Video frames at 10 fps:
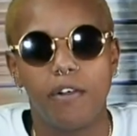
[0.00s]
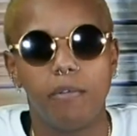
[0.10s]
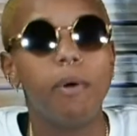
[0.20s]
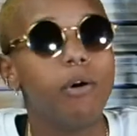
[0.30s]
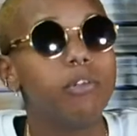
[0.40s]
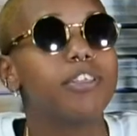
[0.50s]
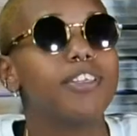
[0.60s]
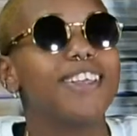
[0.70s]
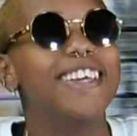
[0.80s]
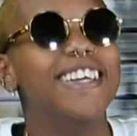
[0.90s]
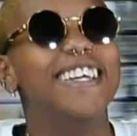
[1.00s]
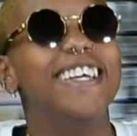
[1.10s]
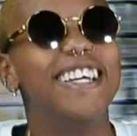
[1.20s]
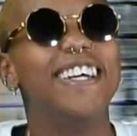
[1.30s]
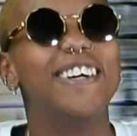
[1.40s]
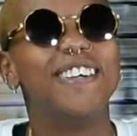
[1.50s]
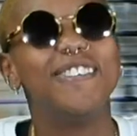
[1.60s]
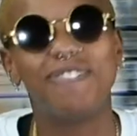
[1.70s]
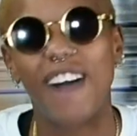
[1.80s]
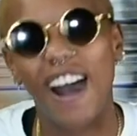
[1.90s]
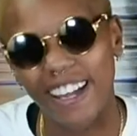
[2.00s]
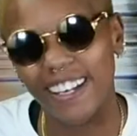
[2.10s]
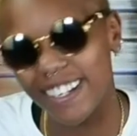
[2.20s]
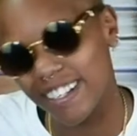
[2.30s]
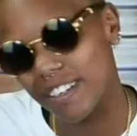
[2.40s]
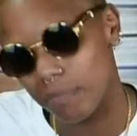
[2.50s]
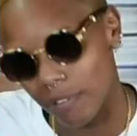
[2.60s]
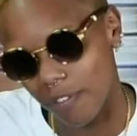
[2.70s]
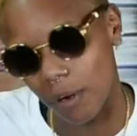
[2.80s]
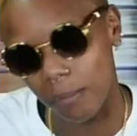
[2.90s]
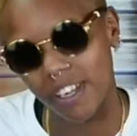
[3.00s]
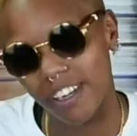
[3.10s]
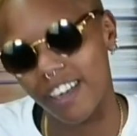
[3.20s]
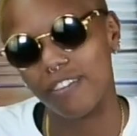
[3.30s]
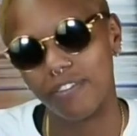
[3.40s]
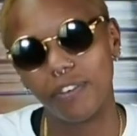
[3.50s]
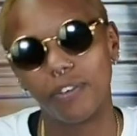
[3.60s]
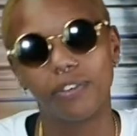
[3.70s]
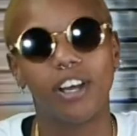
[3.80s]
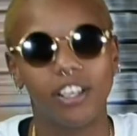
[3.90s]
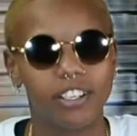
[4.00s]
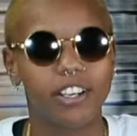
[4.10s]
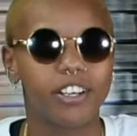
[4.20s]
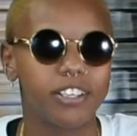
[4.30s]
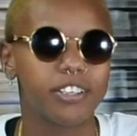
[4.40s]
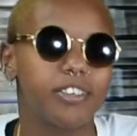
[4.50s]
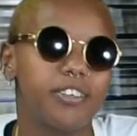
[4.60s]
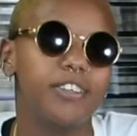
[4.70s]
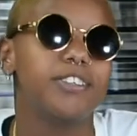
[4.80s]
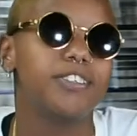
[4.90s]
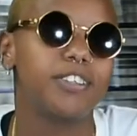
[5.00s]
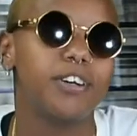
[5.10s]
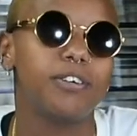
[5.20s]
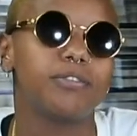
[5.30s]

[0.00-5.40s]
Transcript: Both. Fine, performing, and food, culinary. So.